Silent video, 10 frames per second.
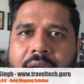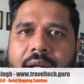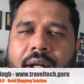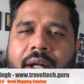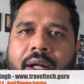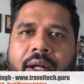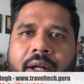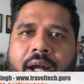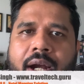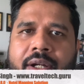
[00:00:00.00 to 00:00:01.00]
Uh,
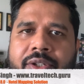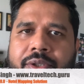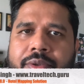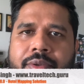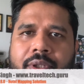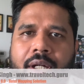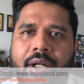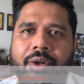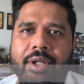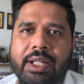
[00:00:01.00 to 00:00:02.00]
are you
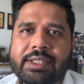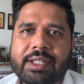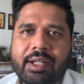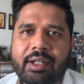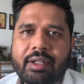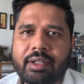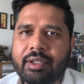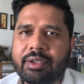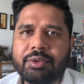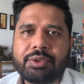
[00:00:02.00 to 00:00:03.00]
a hotel seller?
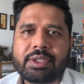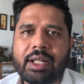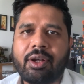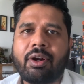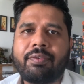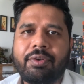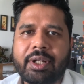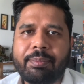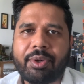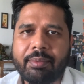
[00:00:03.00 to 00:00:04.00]
You sell a lot of
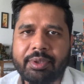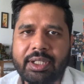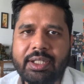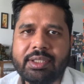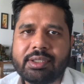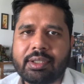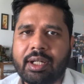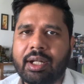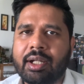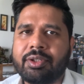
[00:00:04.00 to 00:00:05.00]
hotel properties,
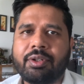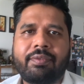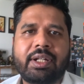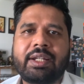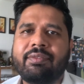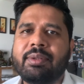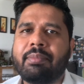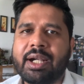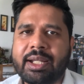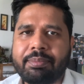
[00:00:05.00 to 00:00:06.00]
uh, you are working with
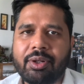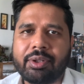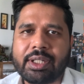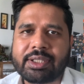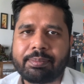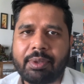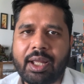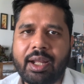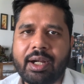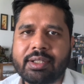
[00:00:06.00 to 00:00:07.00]
multiple hotel
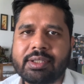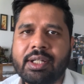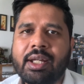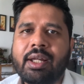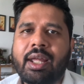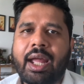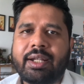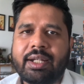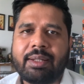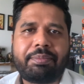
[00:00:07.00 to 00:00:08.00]
suppliers
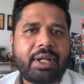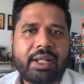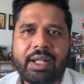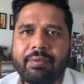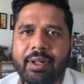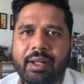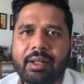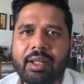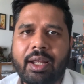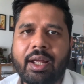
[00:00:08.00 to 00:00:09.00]
at an API
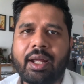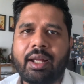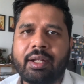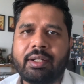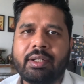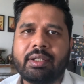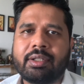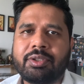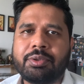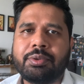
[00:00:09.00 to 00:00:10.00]
level and uh,
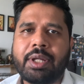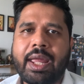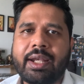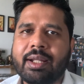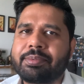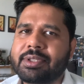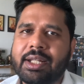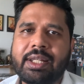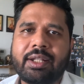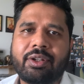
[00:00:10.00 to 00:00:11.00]
you end up
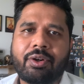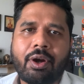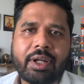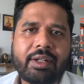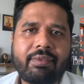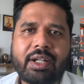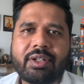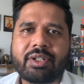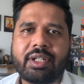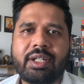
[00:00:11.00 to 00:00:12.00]
selling the wrong
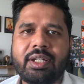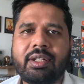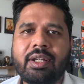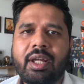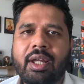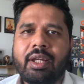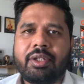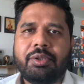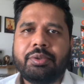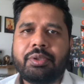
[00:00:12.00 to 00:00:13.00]
inventory,
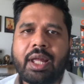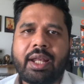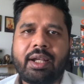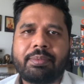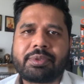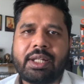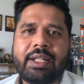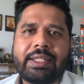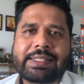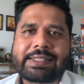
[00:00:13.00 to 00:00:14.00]
you end up
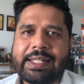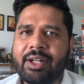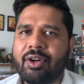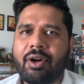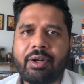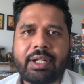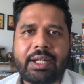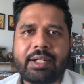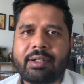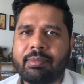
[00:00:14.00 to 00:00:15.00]
selling the stale
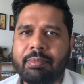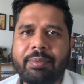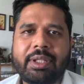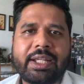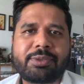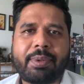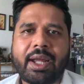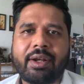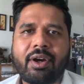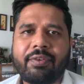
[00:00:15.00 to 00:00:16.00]
content, maybe the
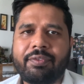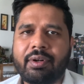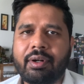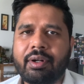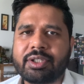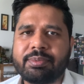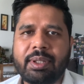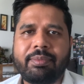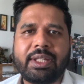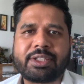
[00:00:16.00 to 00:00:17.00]
expired offers,
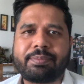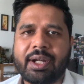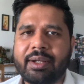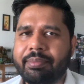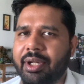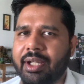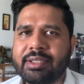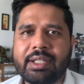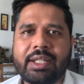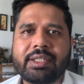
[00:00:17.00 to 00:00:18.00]
maybe the expired
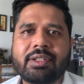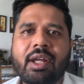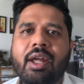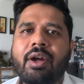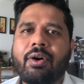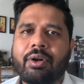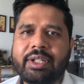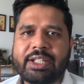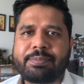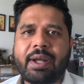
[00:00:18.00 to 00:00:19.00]
prices, or
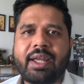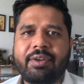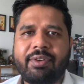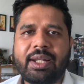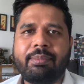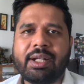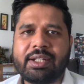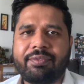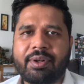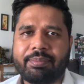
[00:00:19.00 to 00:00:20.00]
the expired
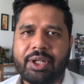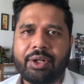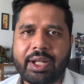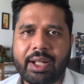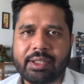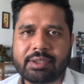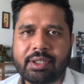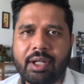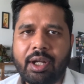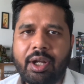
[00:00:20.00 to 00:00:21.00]
availability from the
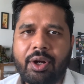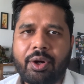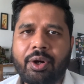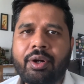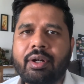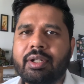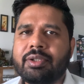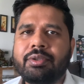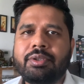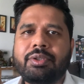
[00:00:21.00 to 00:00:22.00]
hotels or
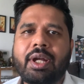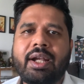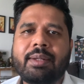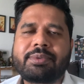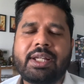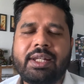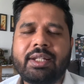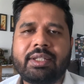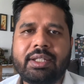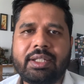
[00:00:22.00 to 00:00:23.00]
you you end up
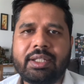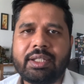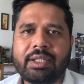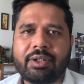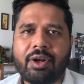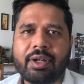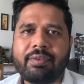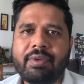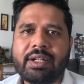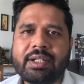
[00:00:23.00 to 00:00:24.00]
selling the wrong
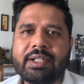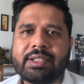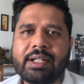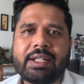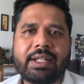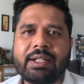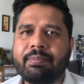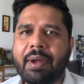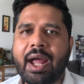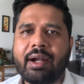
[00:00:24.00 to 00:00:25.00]
inventory resulting
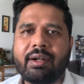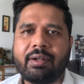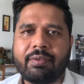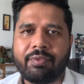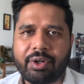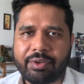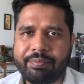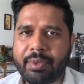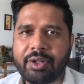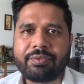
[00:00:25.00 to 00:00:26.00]
in bad word
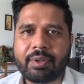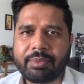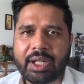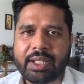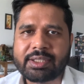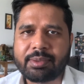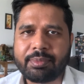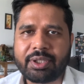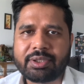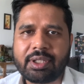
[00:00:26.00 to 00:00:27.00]
of mouth from the
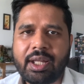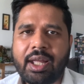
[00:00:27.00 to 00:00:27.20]
customers